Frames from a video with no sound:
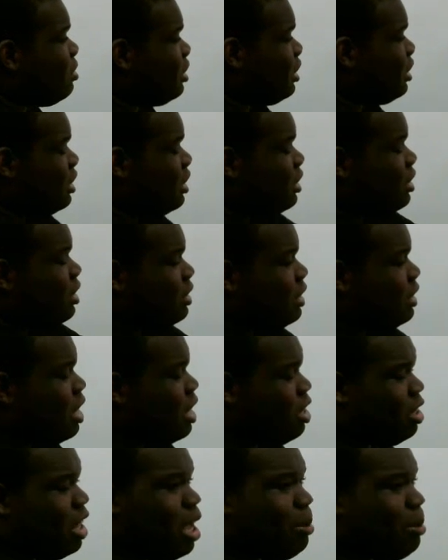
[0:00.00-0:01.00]
since there's
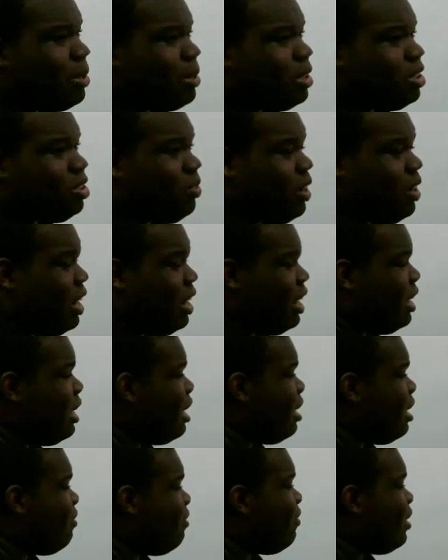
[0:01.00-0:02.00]
no neighbors,
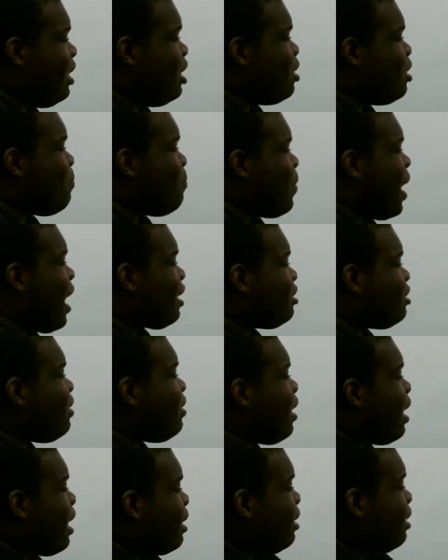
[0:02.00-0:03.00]
we need to
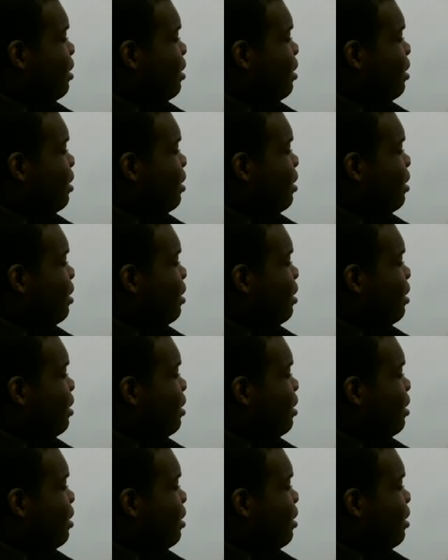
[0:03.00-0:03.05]
backtrack.